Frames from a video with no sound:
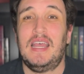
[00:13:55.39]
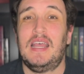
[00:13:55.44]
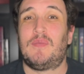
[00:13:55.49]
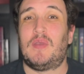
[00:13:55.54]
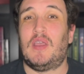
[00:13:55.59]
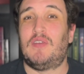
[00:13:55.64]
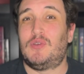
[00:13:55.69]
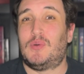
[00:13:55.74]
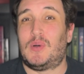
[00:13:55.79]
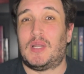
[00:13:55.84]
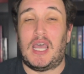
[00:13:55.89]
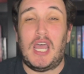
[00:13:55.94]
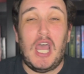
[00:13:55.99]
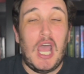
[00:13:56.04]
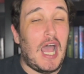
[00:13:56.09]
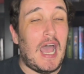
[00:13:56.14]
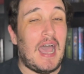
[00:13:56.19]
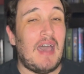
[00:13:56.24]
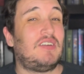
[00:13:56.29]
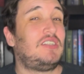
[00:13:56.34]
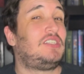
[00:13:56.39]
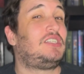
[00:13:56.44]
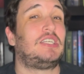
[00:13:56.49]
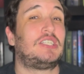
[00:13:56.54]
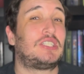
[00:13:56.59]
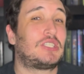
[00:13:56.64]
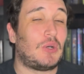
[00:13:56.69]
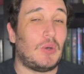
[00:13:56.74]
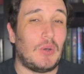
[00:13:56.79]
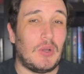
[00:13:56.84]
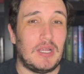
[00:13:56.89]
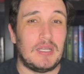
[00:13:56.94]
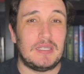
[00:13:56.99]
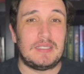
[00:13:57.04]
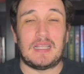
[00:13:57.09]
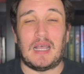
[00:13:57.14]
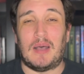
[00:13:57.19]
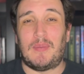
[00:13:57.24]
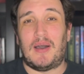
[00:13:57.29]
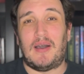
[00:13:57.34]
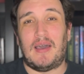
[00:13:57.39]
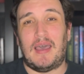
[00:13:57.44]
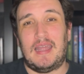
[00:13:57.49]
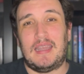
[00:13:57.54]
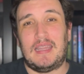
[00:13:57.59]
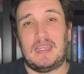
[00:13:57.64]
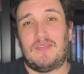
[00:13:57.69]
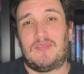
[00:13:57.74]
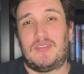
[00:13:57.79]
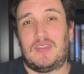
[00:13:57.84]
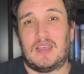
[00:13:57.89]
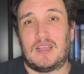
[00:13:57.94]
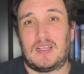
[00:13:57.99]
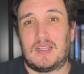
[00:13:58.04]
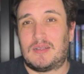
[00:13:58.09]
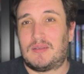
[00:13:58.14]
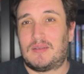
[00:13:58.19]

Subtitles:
If you want to have a discourse about any of the